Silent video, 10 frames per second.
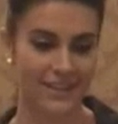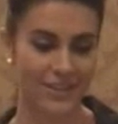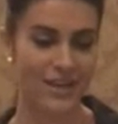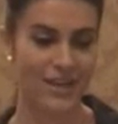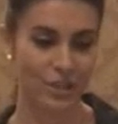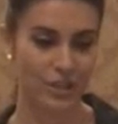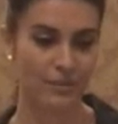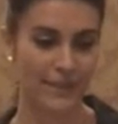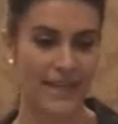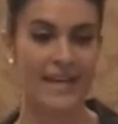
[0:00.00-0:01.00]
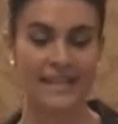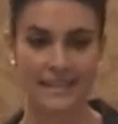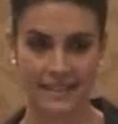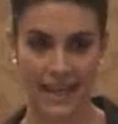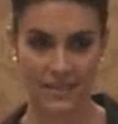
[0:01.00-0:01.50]
International Committee
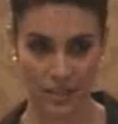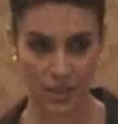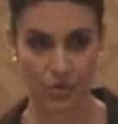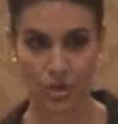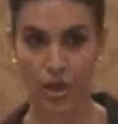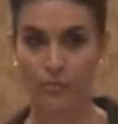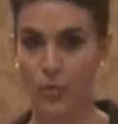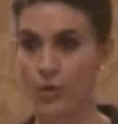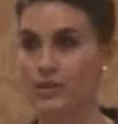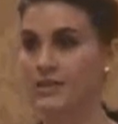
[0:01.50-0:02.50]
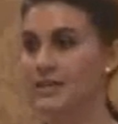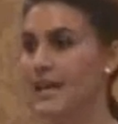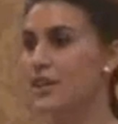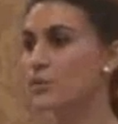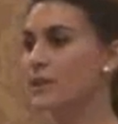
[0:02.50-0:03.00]
Against Execution, on board, and
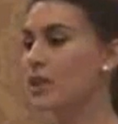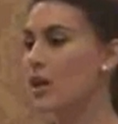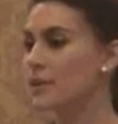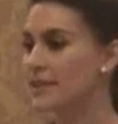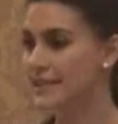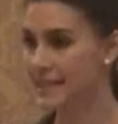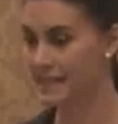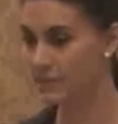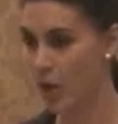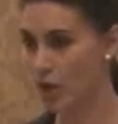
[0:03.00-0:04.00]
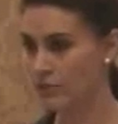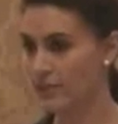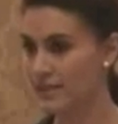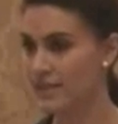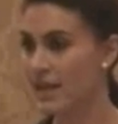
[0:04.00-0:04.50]
together we lobbied the Canadian
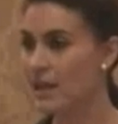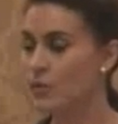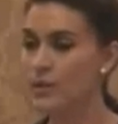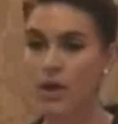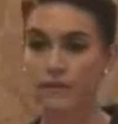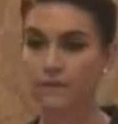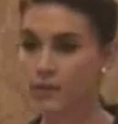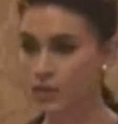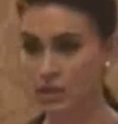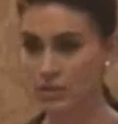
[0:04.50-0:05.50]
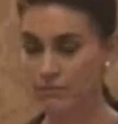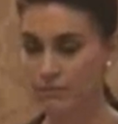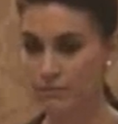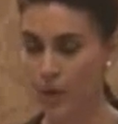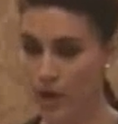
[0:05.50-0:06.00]
Parliament. We got full
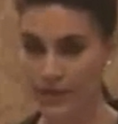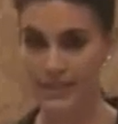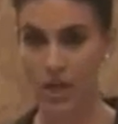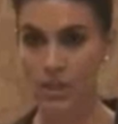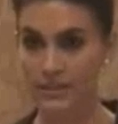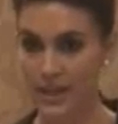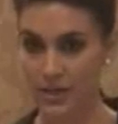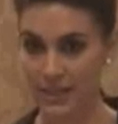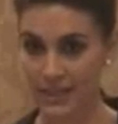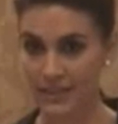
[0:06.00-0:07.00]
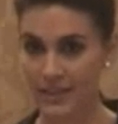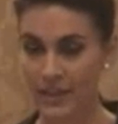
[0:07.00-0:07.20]
party solidarity.